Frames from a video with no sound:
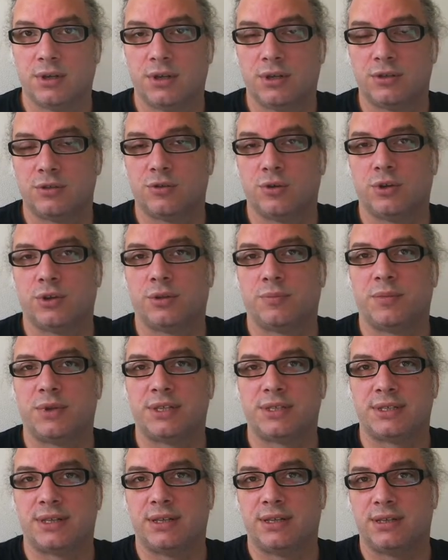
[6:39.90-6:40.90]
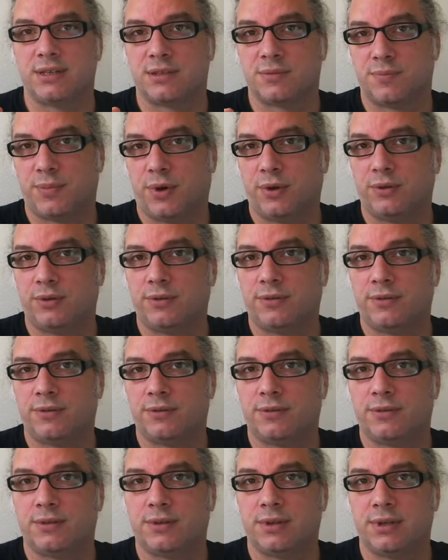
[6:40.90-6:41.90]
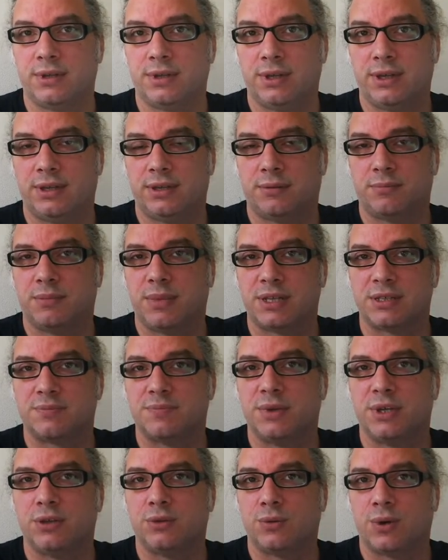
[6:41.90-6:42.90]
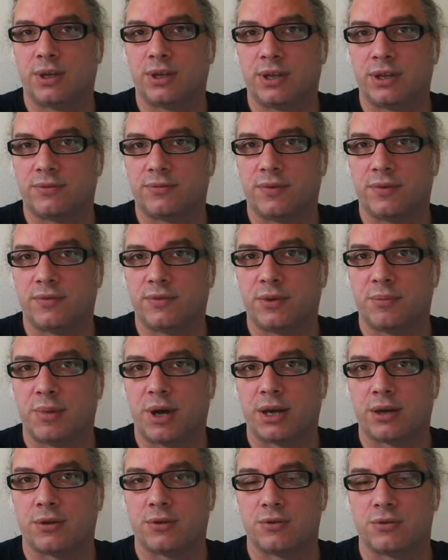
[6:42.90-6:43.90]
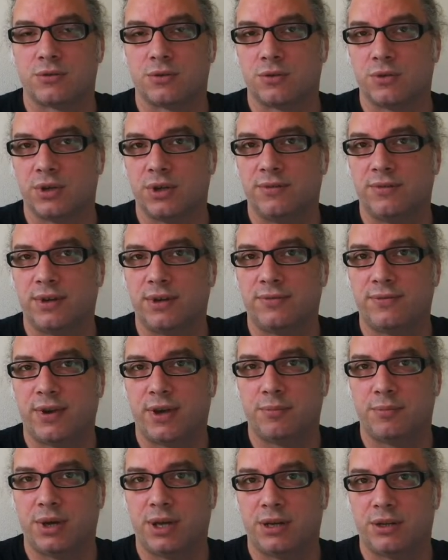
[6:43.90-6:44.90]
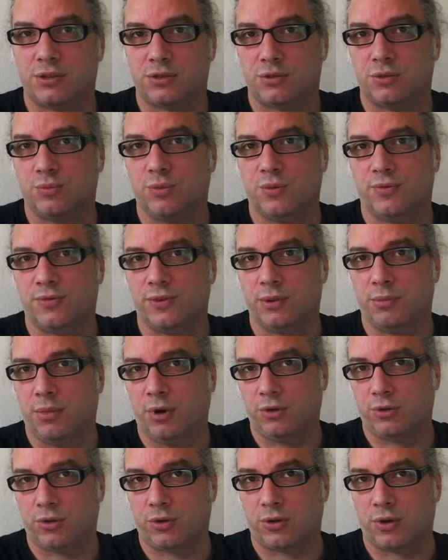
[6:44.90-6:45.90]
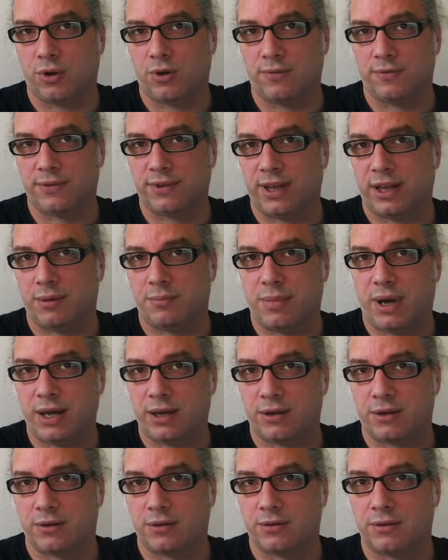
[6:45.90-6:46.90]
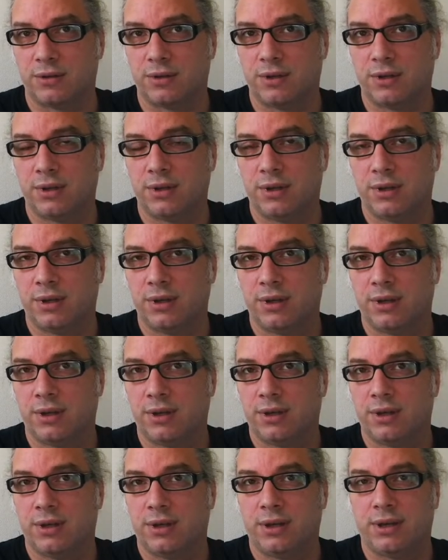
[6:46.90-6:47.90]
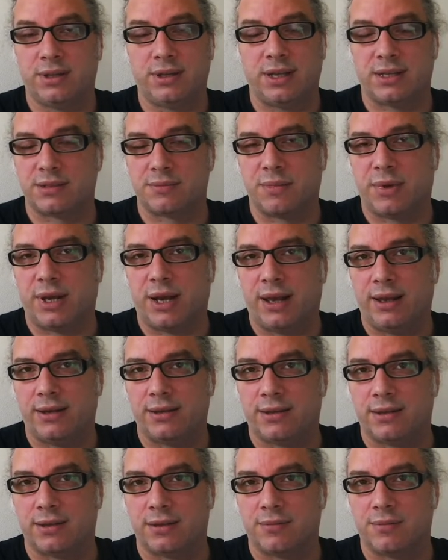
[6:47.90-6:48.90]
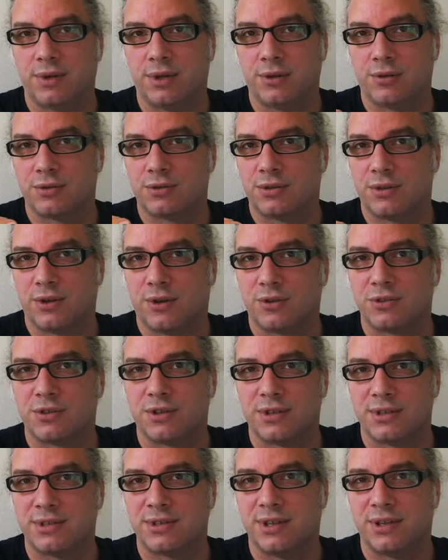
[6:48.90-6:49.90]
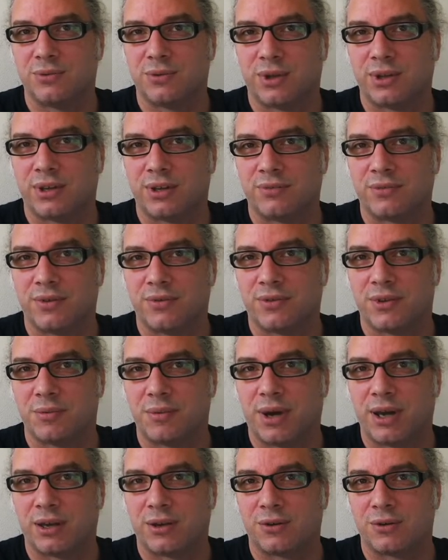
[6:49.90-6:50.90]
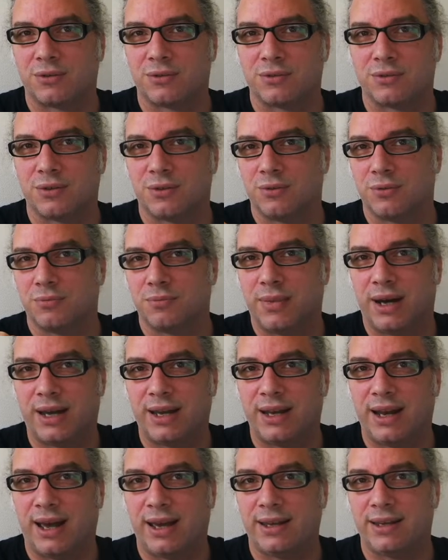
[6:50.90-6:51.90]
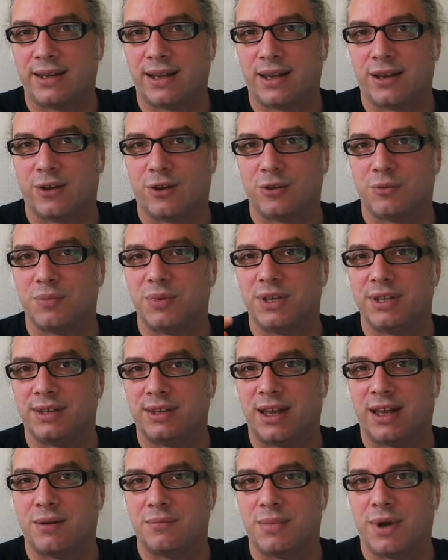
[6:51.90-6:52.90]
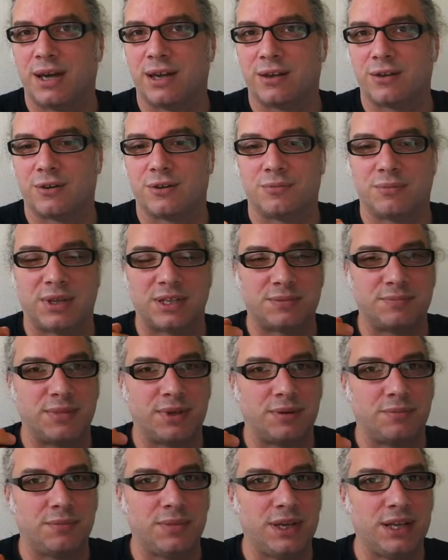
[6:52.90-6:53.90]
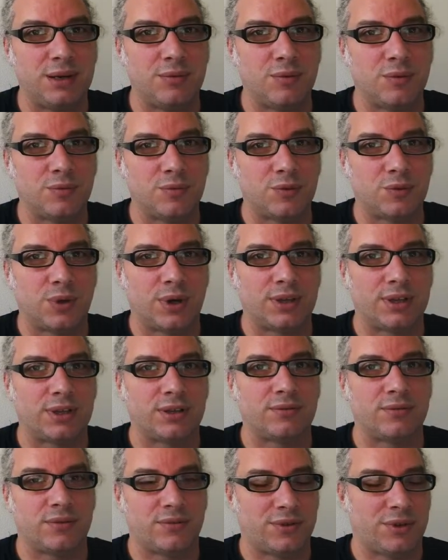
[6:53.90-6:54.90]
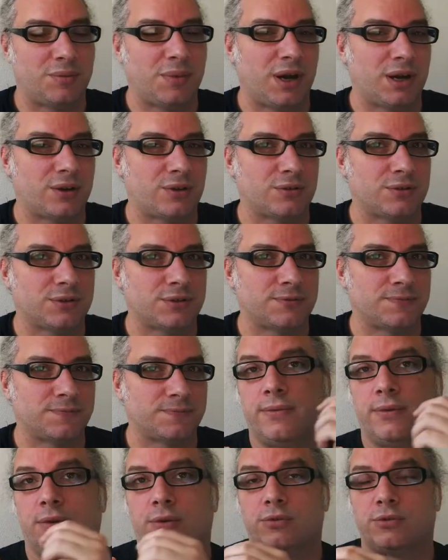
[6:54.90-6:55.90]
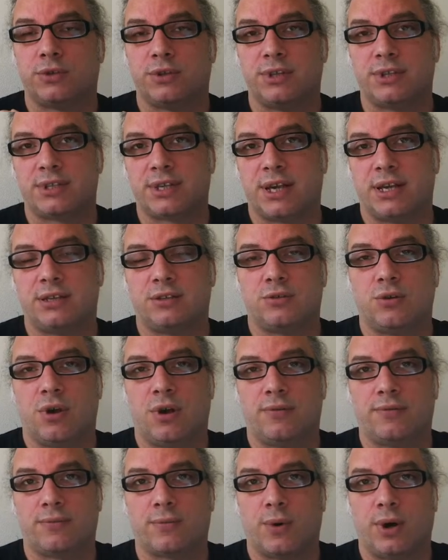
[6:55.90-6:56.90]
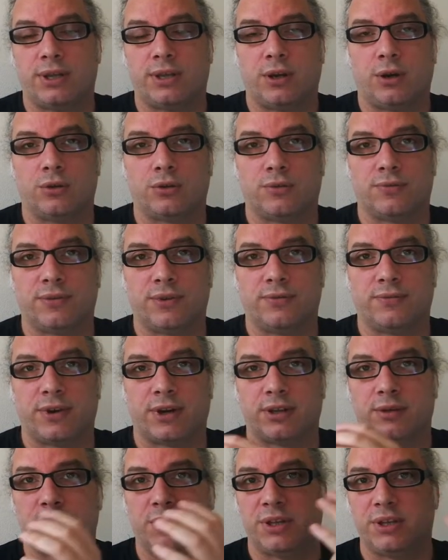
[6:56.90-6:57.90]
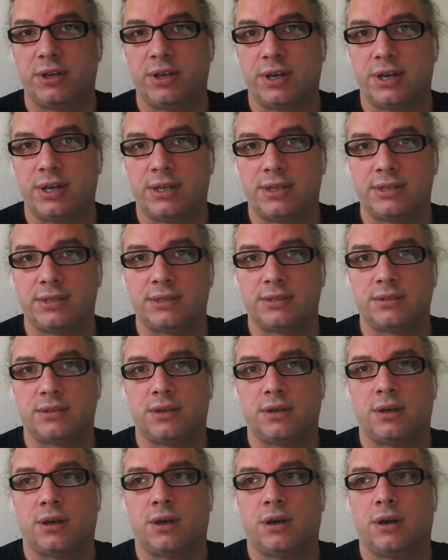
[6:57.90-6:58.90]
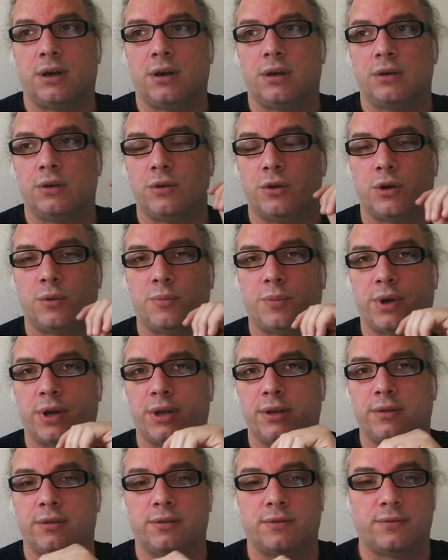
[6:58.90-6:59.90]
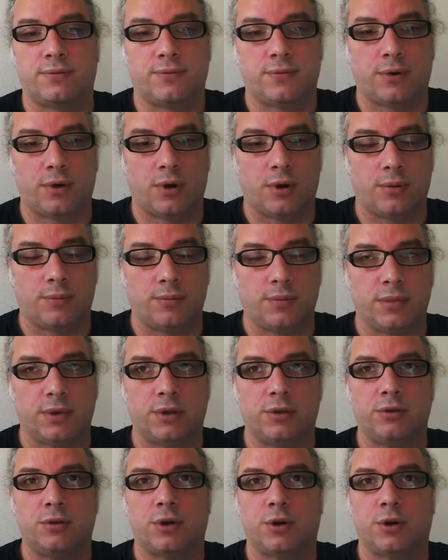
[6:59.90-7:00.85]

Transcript: so it means that the spot it must be 250 microns so even if I manage to move the motor of 10 micron it doesn't mean anything because the nozzle is still 250 micron. So my line cannot be 10 micron, must be minimum 250 microns. Also in this case you have quite a lot of different materials. Uh, you can print from you